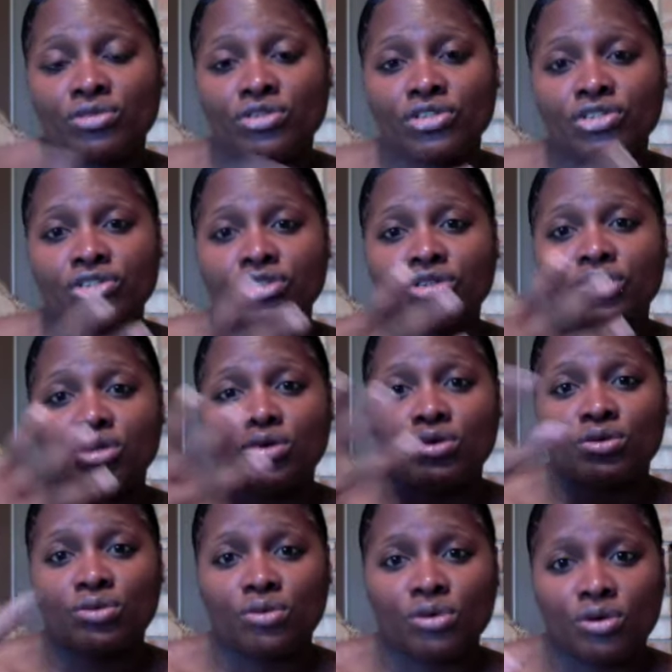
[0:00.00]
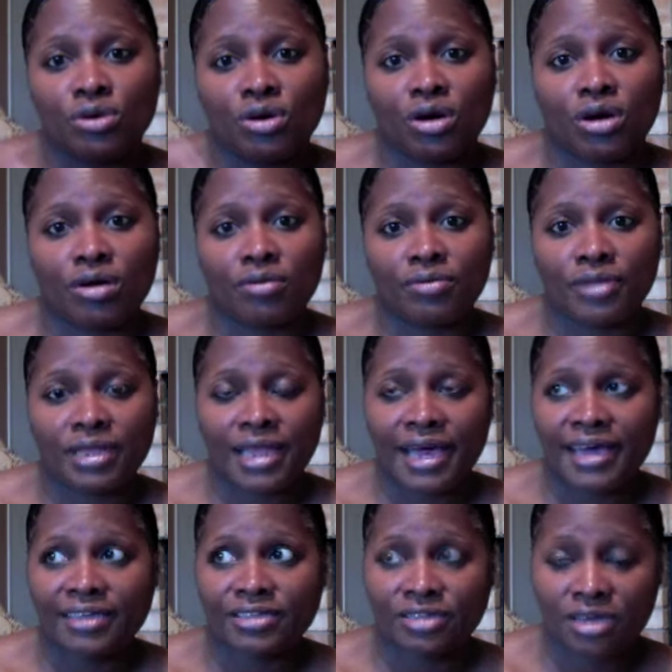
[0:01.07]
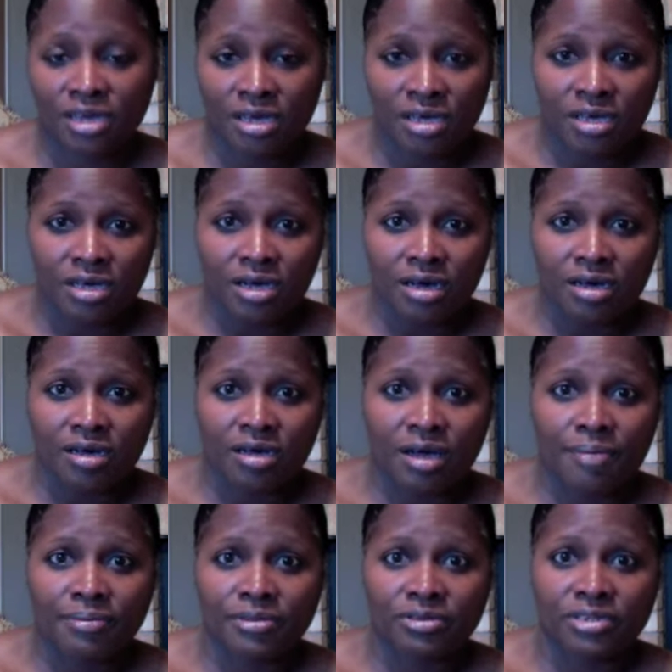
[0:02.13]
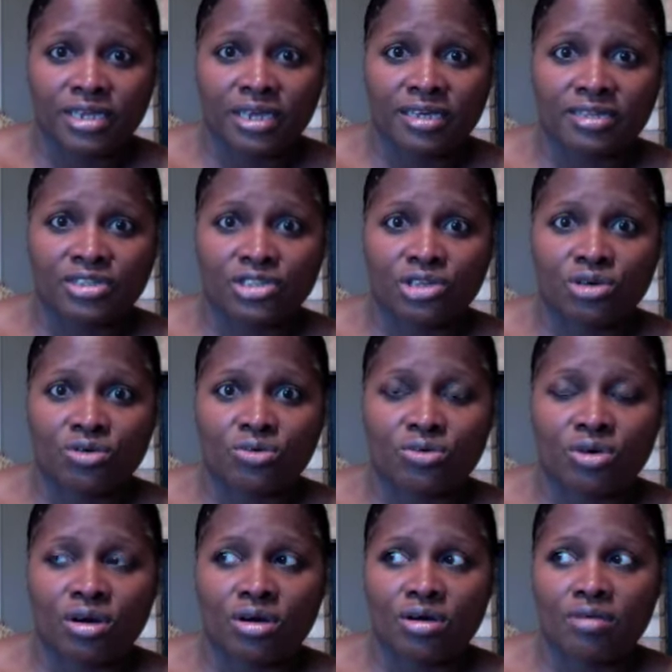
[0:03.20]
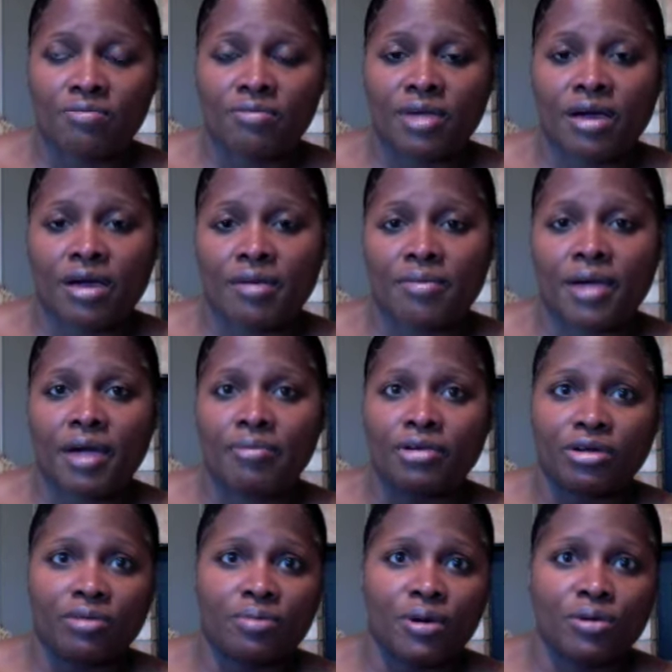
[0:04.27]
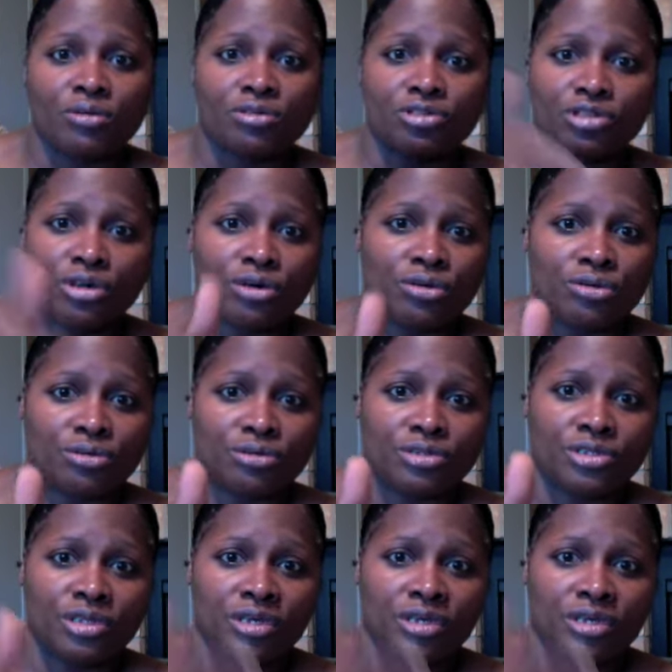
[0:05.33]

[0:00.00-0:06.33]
Just you know, um, the last uh, couple of days. So um, I'm I'm gonna post those.